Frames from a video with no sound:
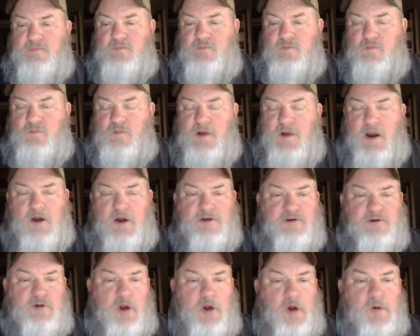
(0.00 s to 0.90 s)
We are
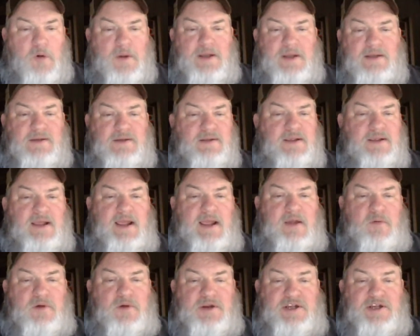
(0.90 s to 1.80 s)
growing,
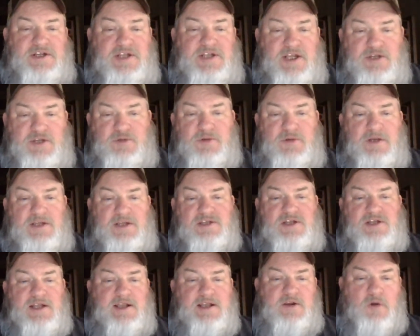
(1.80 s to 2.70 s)
and we're
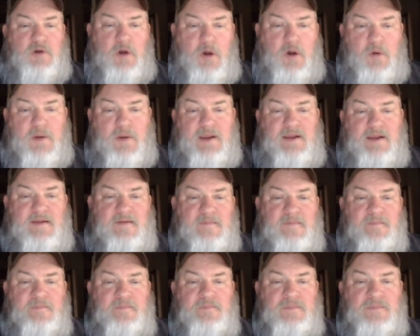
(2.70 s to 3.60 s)
continuously growing.
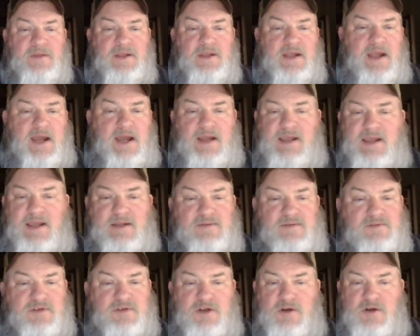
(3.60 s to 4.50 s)
I get,
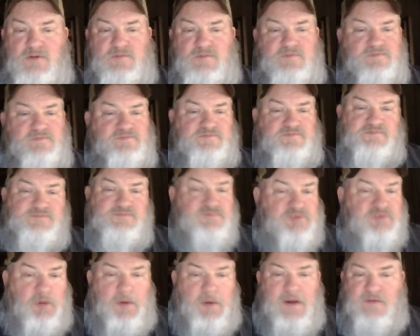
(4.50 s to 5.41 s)
you know,
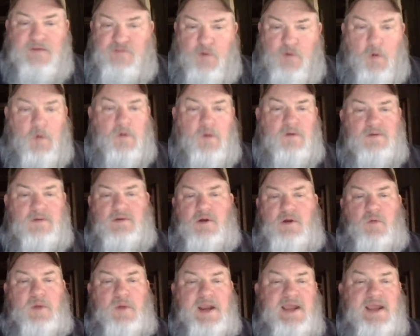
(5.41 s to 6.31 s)
3-4
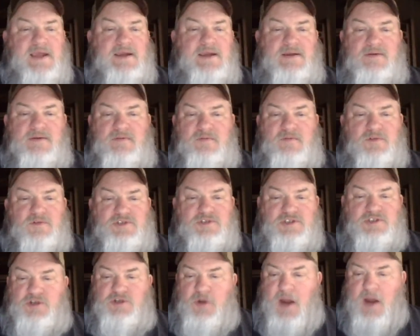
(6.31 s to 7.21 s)
a week, which
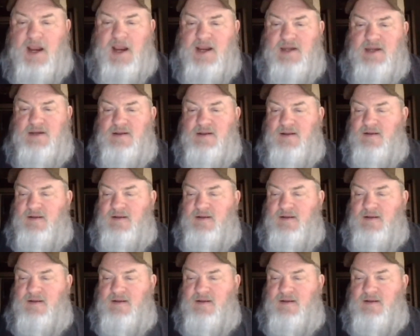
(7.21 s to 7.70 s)
is great.